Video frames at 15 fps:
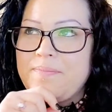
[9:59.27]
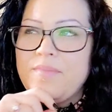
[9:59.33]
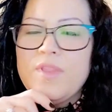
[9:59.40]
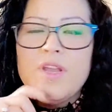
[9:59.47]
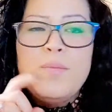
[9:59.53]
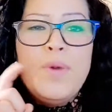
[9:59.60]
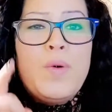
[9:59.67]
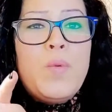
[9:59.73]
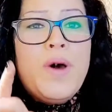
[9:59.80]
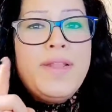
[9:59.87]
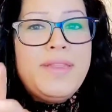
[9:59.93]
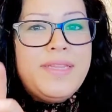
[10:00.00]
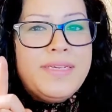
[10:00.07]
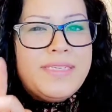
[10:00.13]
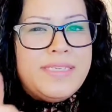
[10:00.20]
But
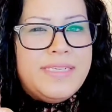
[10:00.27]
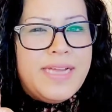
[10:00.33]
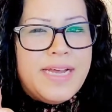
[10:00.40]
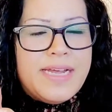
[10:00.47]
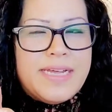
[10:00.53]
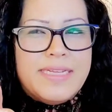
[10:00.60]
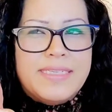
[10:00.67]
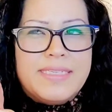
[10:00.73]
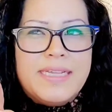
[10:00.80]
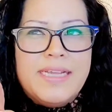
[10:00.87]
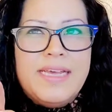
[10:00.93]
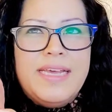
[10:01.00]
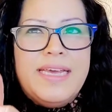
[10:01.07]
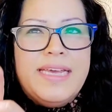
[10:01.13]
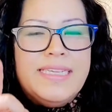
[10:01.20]
what this does
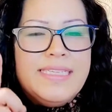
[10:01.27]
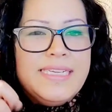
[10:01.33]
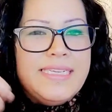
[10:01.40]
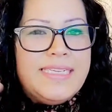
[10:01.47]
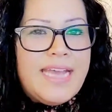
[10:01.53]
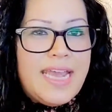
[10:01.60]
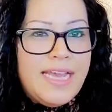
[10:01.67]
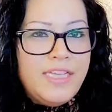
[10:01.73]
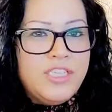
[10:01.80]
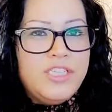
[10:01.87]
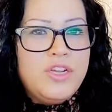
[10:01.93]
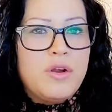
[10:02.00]
is it takes your